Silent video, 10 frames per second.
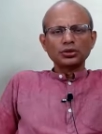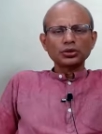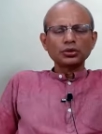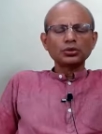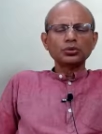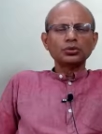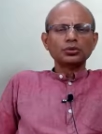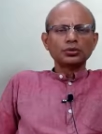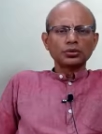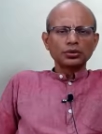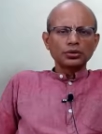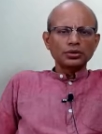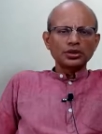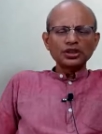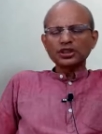to
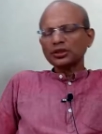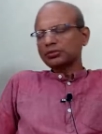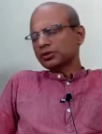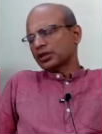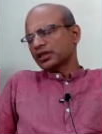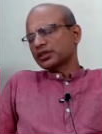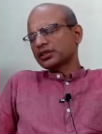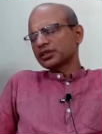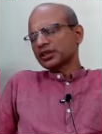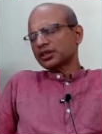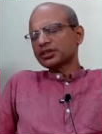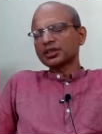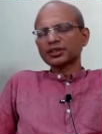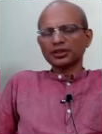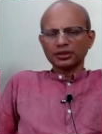distribute this
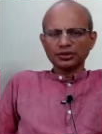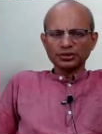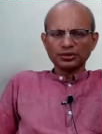literature.